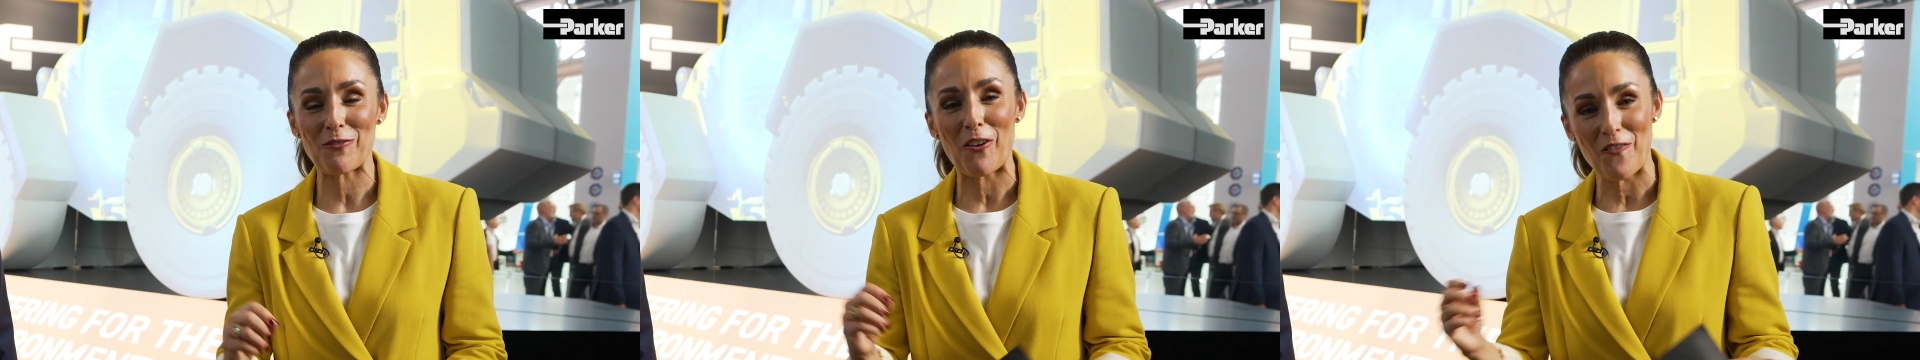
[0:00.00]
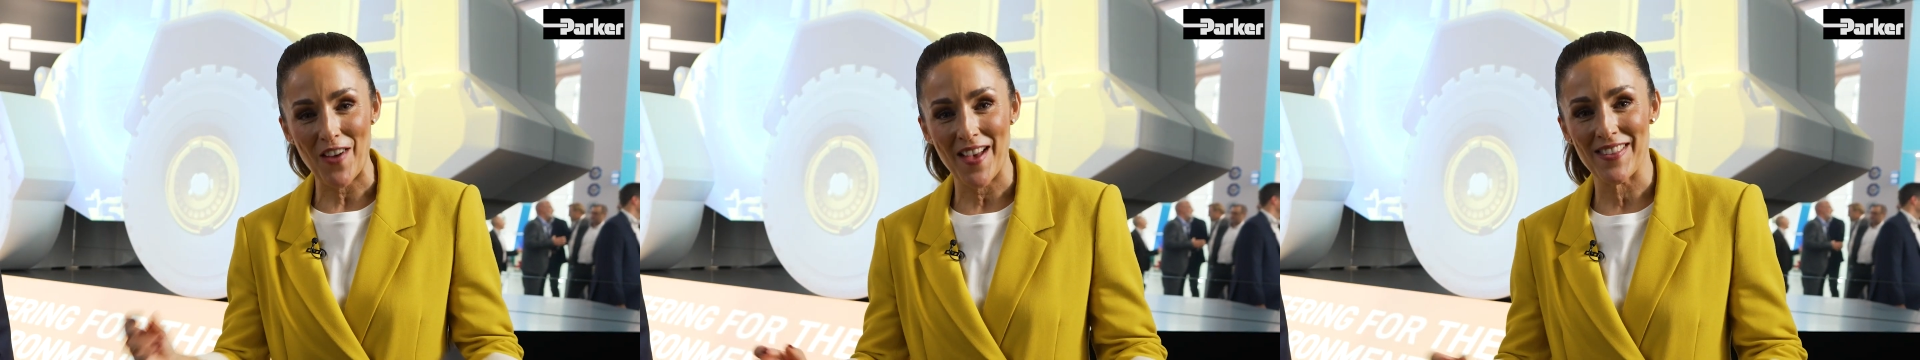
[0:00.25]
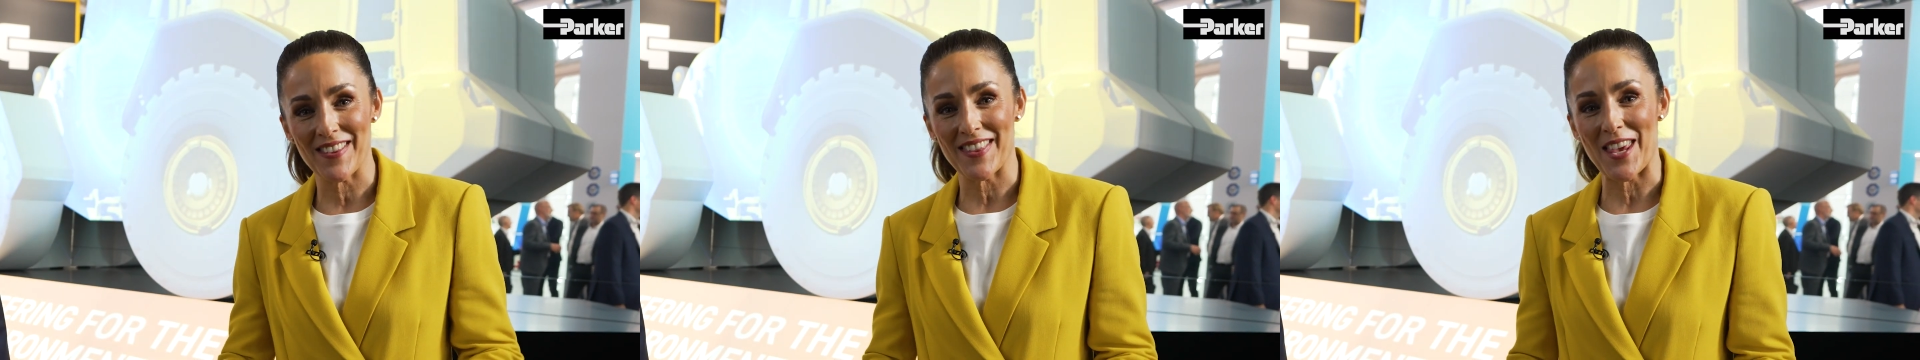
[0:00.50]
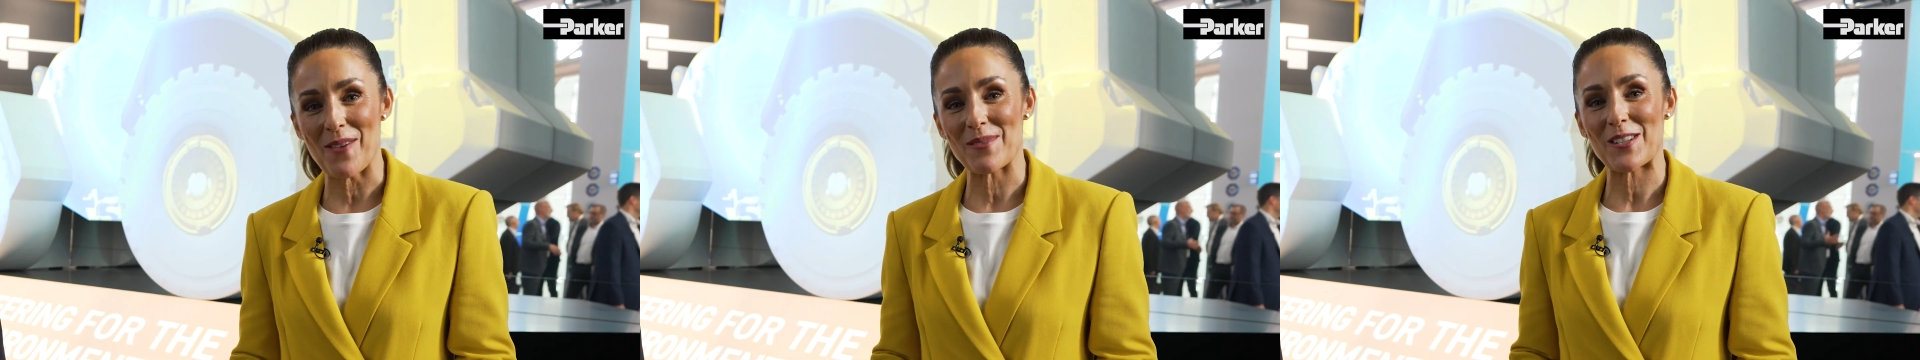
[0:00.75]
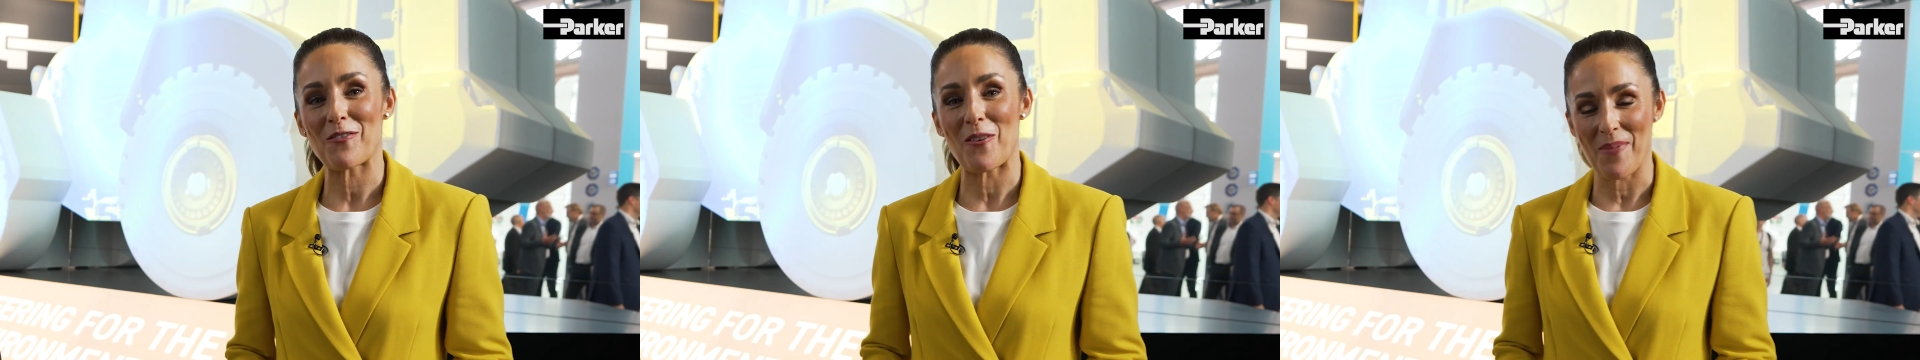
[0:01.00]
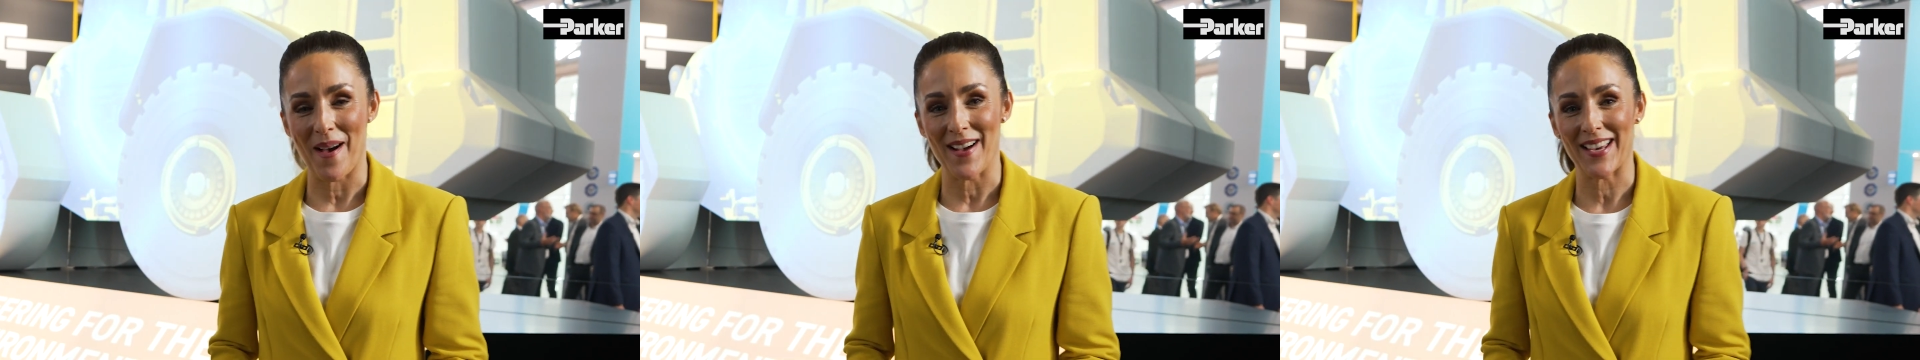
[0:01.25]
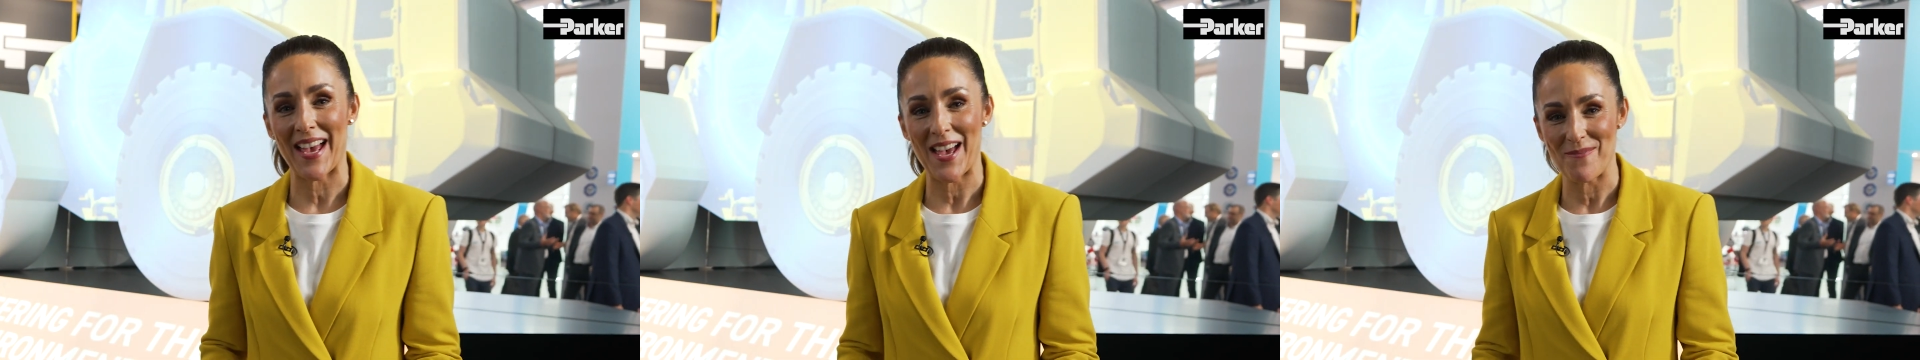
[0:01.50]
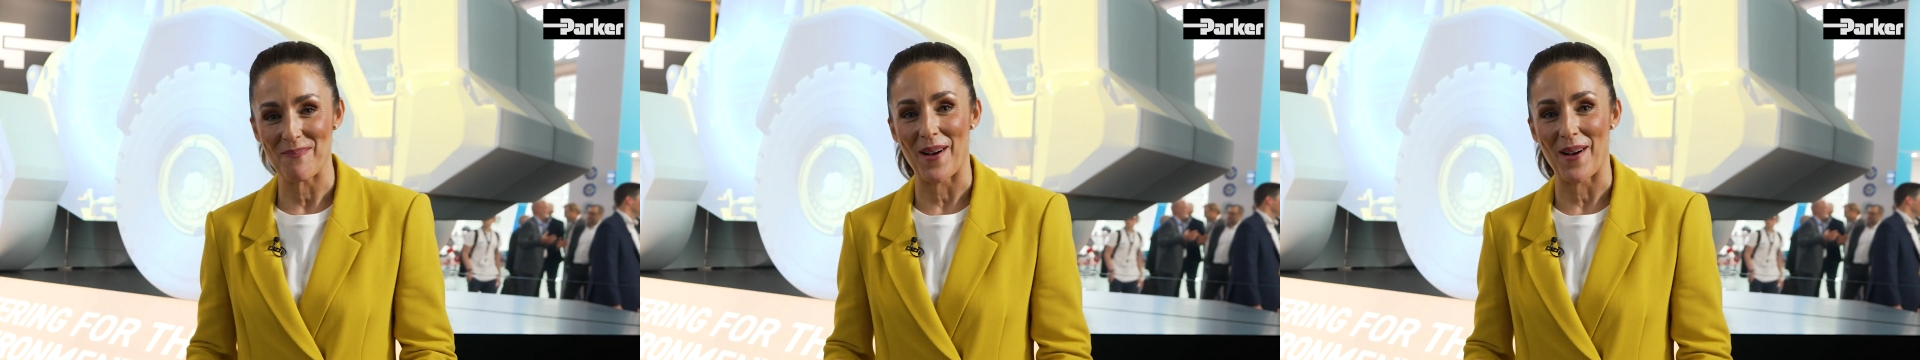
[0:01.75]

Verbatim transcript: for further themes from Parker at